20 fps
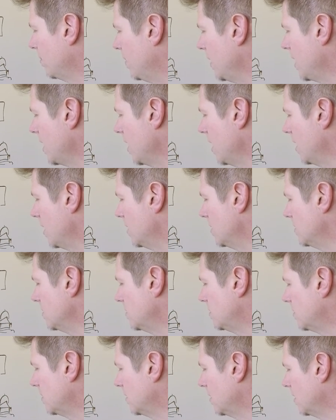
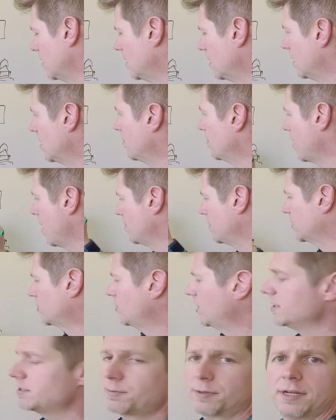because public
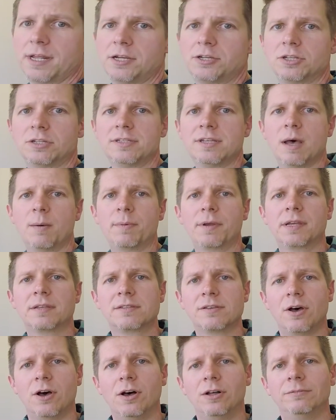transportation is helping
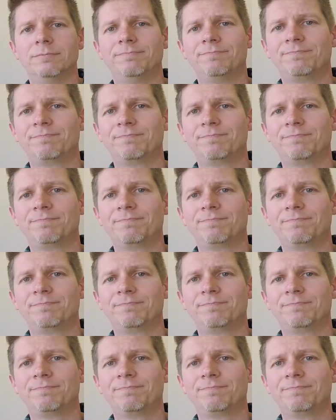us all.